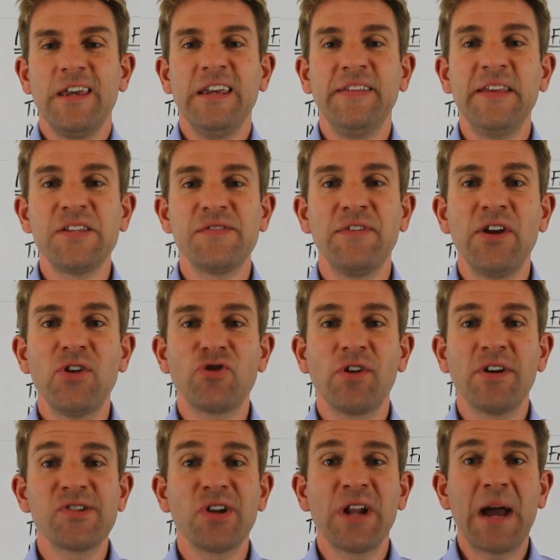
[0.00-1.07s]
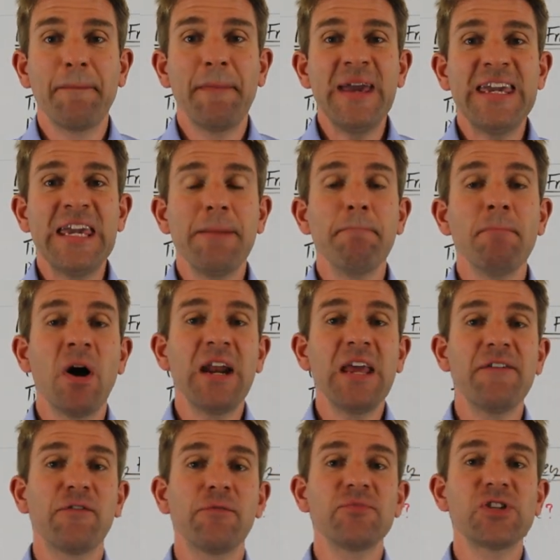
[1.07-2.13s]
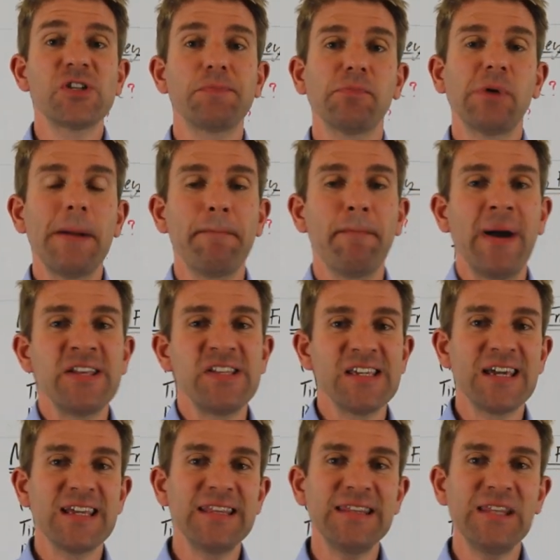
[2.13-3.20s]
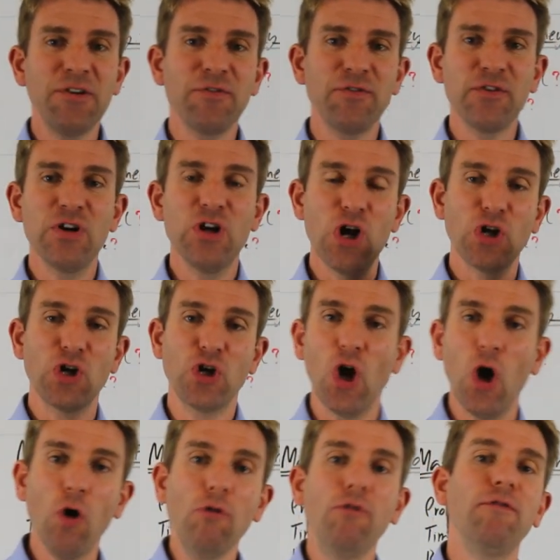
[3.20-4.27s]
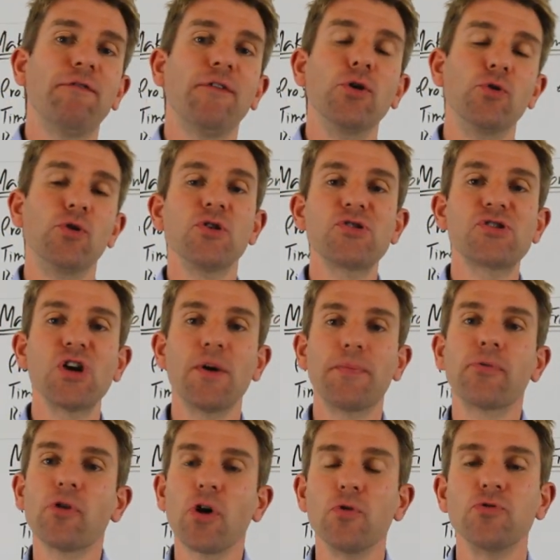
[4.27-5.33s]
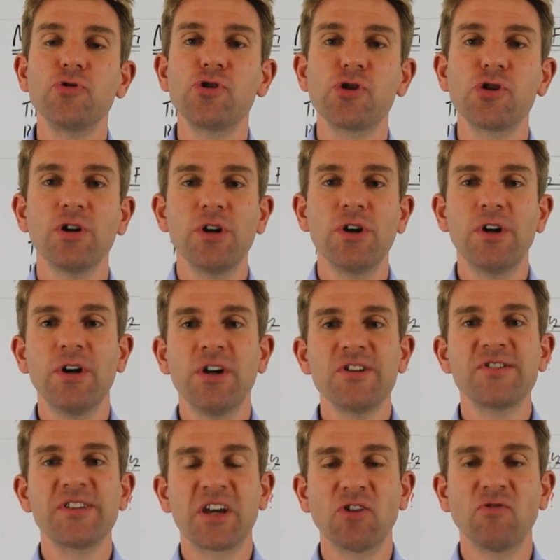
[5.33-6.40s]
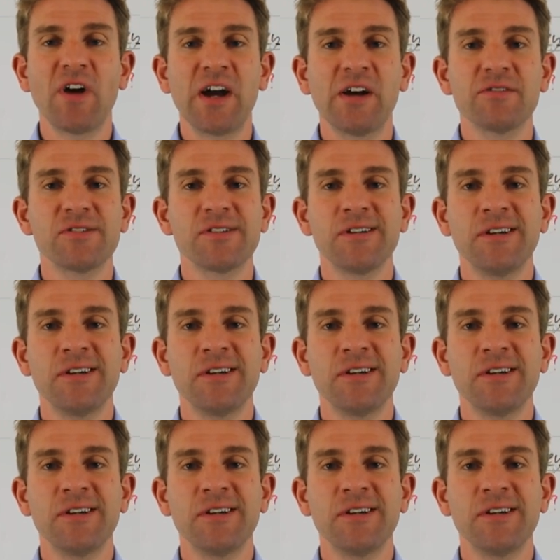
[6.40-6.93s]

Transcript: In this video, today's going to about making money from spread betting, a different goal-focused approach. Stick around.